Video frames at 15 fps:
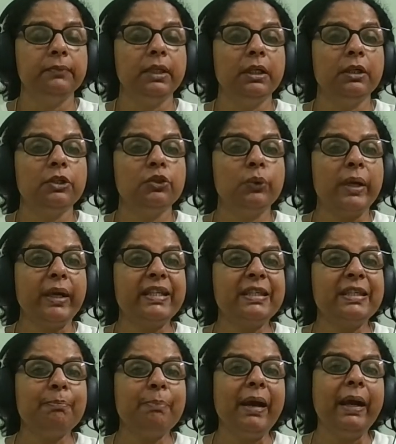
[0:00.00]
uh, to
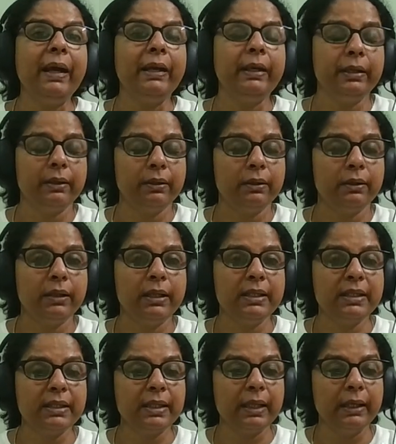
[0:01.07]
expand uh,
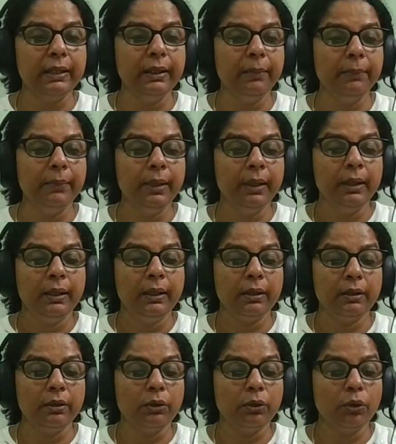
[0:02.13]
his kingdom
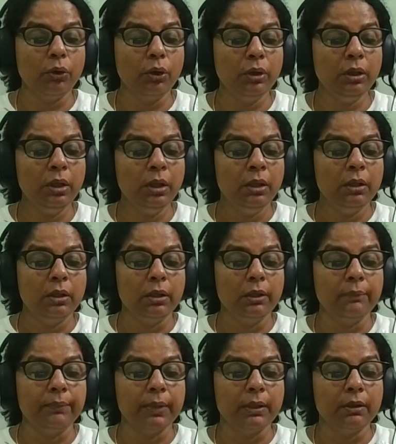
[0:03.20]
here on
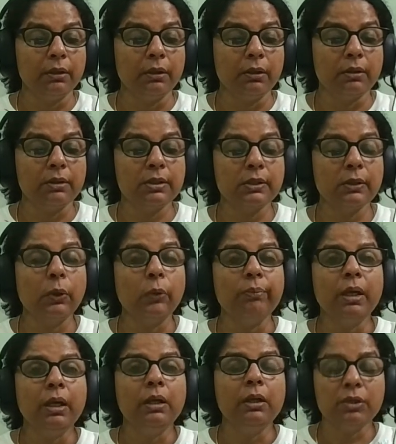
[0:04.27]
um, earth. So,
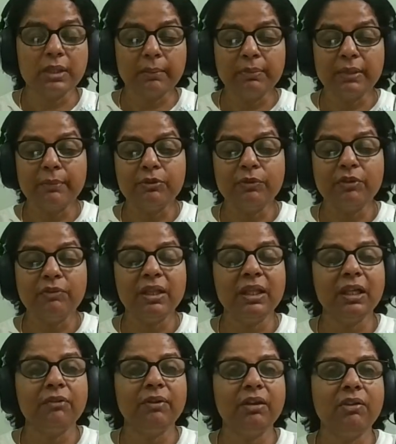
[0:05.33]
you know, sometimes when we
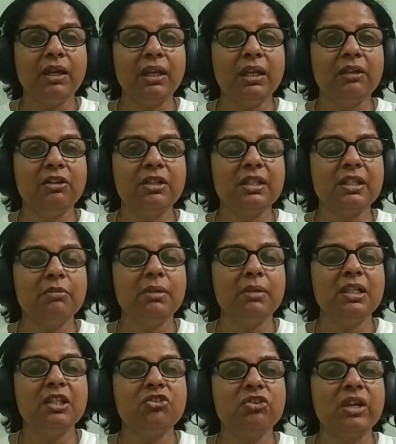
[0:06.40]
think when we are in Christian
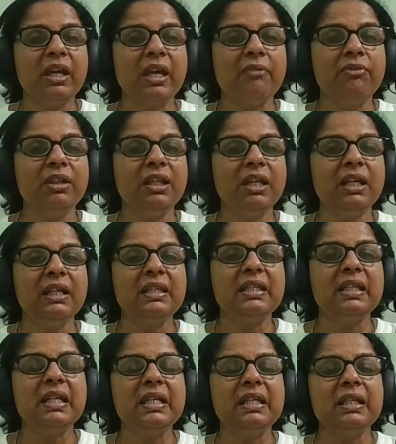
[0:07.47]
ministry, everything is
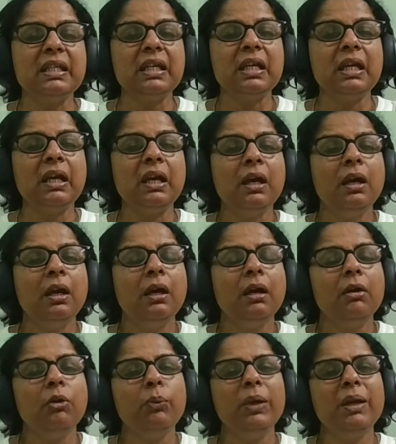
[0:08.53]
easy.
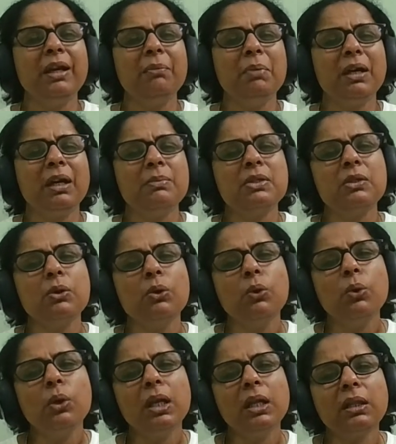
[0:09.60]
Uh, we can become so
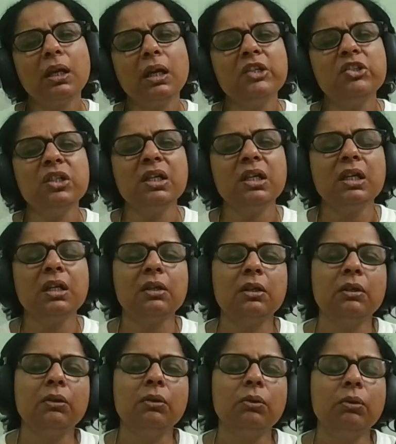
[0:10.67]
lethargic,
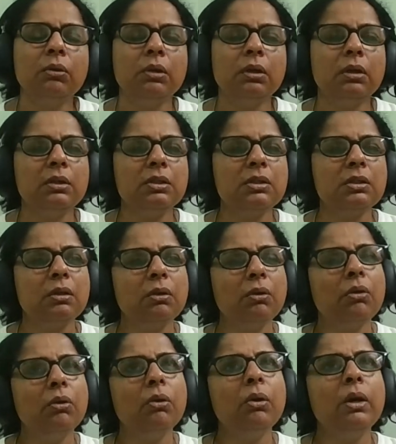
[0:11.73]
you know, uh,
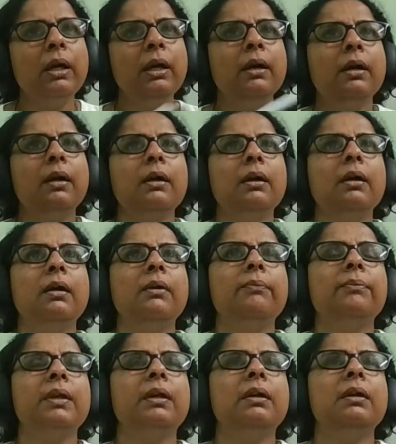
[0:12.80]
so
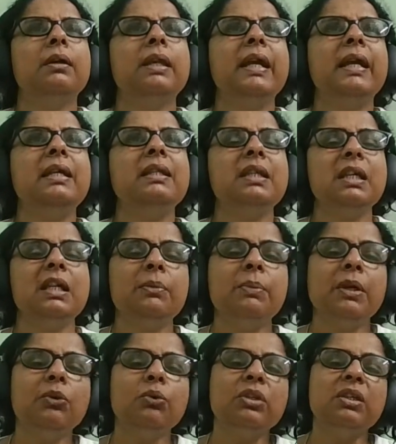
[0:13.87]
um, uh, lazy.
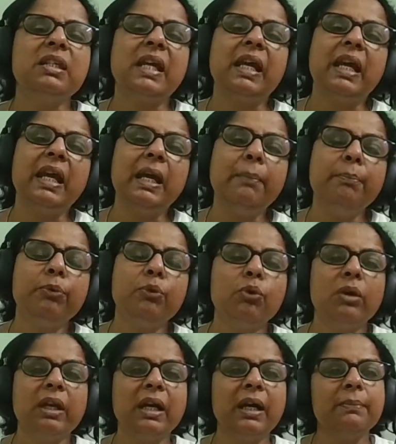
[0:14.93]
We do the same
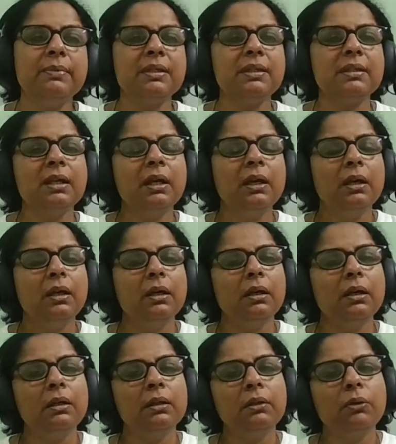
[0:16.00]
programs
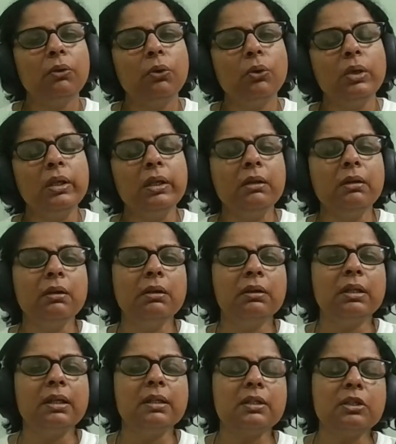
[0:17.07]
uh, the whole year.
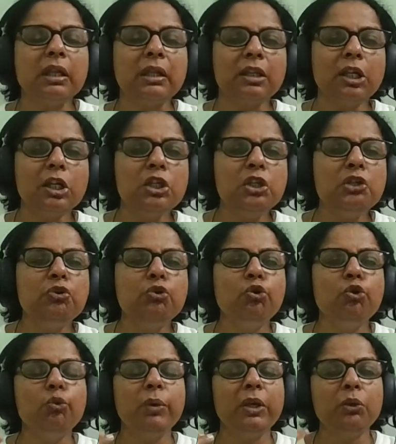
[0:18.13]
There's nothing
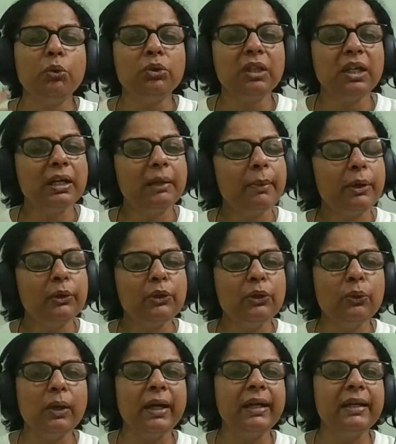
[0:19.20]
new. We don't think about
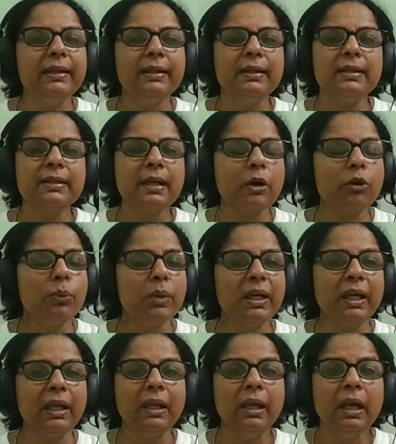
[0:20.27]
new ideas, how we
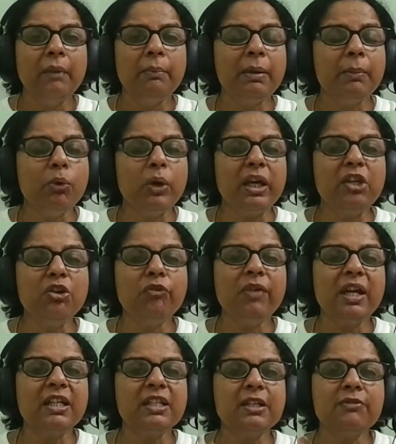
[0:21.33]
can be more
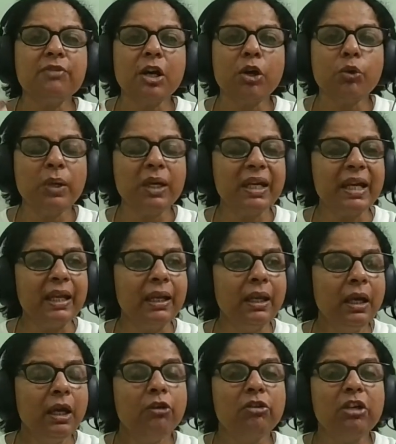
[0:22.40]
innovative, how we can
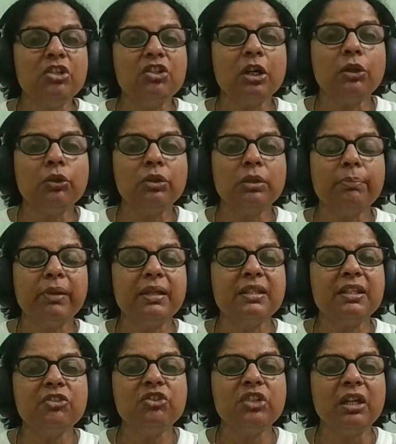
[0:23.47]
reach out to the
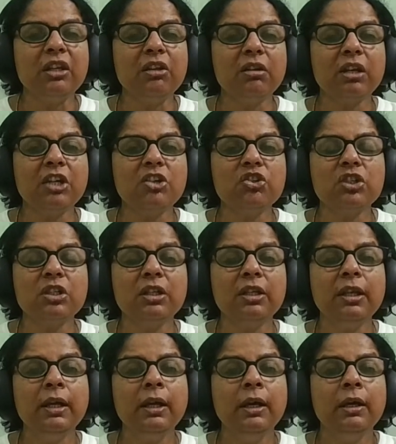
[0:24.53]
present generation
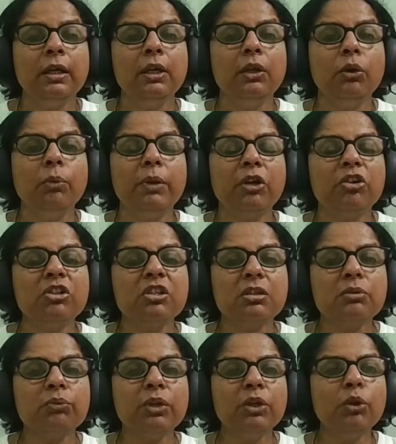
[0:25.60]
you know, because
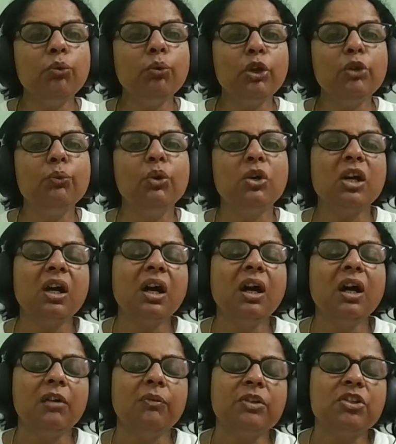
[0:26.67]
we don't want to work
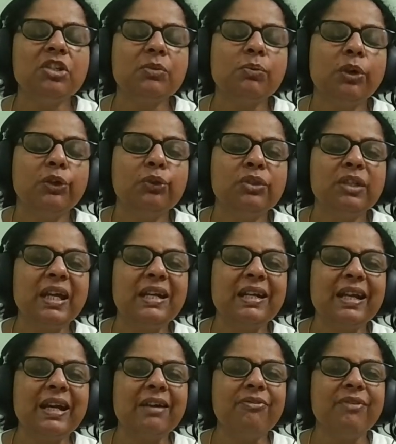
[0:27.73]
hard. We just want to take
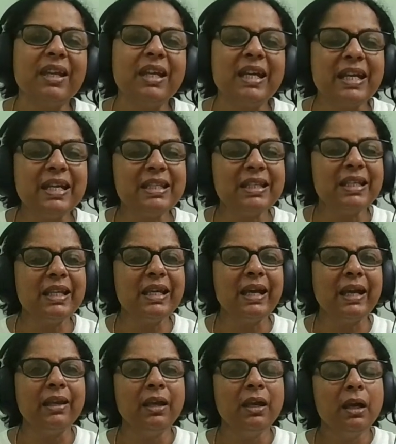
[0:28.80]
life very easily.
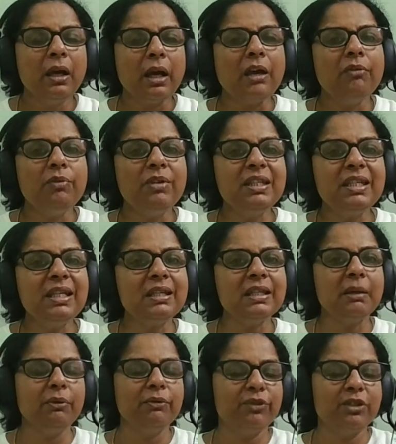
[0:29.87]
And, and we see
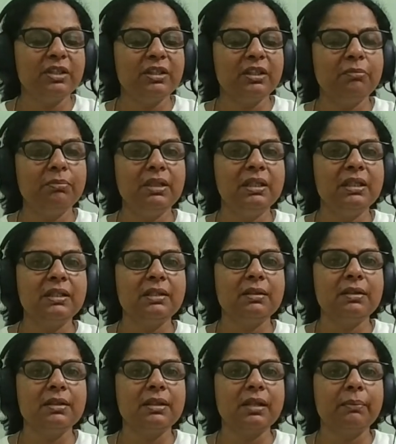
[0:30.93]
some of Christian
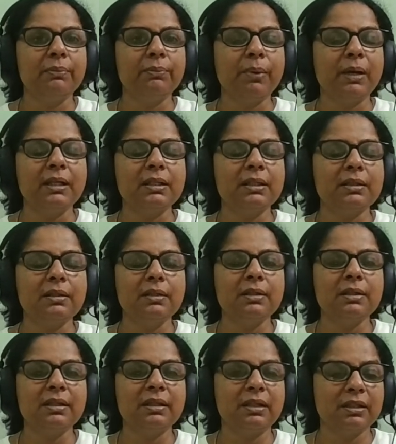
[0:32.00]
ministers, some
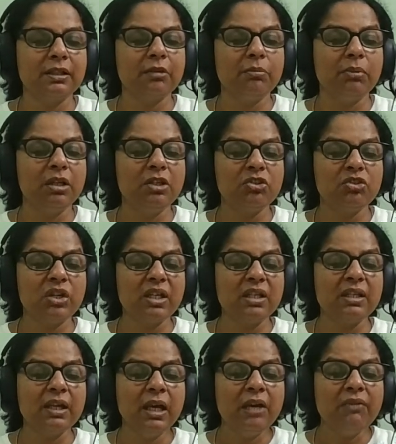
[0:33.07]
pastors, Christian
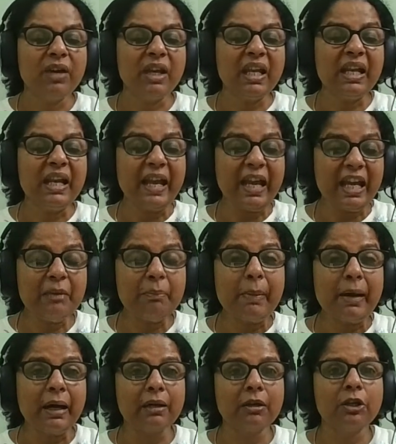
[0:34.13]
ministries, very laid
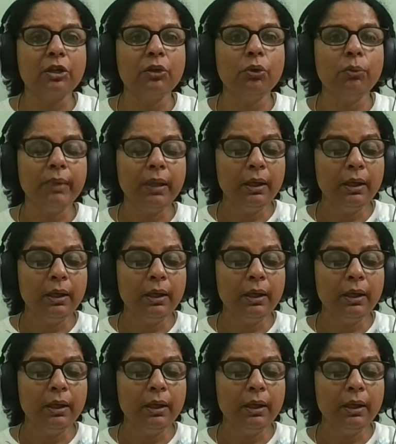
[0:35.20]
back, you know.